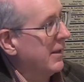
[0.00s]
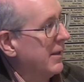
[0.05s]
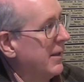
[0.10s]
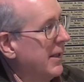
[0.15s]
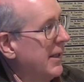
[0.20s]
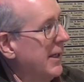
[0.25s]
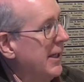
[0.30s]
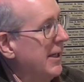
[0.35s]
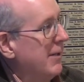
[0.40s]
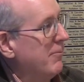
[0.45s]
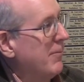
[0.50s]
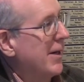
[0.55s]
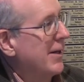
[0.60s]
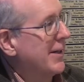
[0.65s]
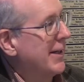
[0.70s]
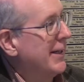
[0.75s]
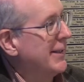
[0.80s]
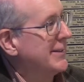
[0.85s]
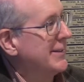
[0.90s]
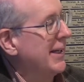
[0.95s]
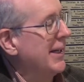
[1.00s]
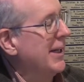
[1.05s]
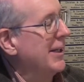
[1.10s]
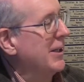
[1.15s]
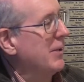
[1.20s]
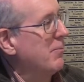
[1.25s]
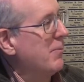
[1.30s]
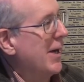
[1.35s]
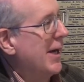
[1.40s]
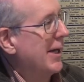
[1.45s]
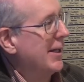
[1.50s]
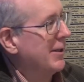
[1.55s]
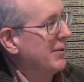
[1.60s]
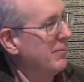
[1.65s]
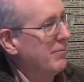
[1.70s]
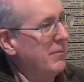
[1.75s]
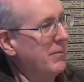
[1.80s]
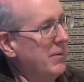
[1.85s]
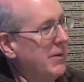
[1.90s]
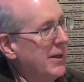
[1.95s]
The markings on the
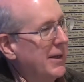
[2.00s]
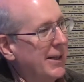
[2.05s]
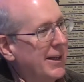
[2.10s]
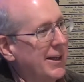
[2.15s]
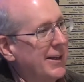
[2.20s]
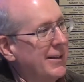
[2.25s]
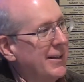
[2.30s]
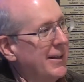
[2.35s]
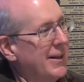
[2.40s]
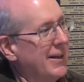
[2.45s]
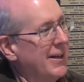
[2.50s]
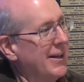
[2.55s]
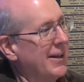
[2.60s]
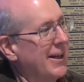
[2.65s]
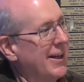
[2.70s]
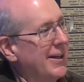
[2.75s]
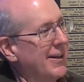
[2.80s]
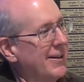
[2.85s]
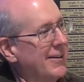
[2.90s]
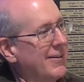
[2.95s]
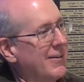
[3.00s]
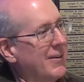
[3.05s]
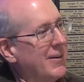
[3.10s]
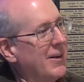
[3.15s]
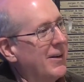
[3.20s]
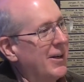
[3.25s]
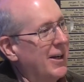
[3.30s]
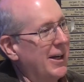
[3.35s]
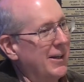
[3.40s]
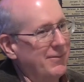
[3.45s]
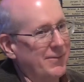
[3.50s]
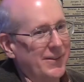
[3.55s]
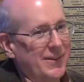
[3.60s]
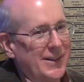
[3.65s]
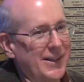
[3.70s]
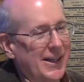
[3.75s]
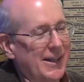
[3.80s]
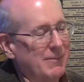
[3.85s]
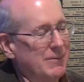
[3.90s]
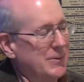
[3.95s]
bottom are
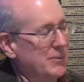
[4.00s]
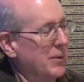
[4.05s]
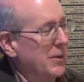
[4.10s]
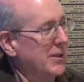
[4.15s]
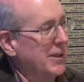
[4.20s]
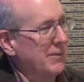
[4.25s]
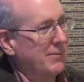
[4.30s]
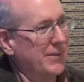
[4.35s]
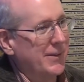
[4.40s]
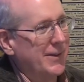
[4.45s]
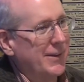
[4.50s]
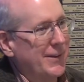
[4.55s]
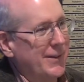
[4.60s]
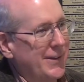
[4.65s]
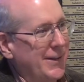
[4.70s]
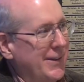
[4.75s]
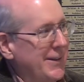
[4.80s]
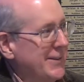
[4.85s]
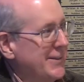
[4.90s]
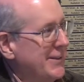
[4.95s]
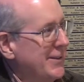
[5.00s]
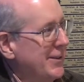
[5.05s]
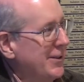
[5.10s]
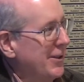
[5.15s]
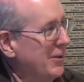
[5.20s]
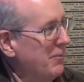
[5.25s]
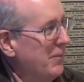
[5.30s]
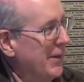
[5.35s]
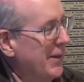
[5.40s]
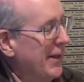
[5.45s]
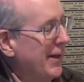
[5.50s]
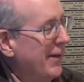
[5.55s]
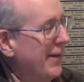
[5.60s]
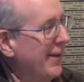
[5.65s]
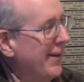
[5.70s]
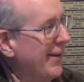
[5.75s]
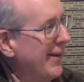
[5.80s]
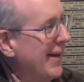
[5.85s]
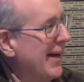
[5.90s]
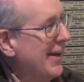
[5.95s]
oftentimes more difficult to discern,
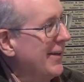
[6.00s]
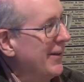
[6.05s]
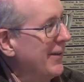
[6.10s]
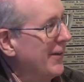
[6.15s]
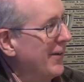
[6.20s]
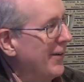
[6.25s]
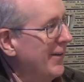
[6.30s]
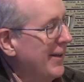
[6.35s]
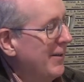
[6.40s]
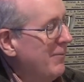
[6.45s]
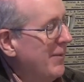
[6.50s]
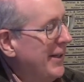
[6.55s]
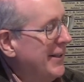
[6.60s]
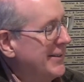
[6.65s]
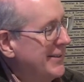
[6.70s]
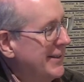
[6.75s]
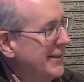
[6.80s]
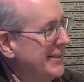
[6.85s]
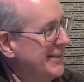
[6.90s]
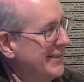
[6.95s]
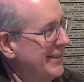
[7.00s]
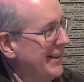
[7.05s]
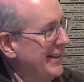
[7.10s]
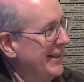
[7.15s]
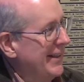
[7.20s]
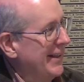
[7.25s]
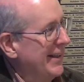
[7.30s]
particularly on the early pieces.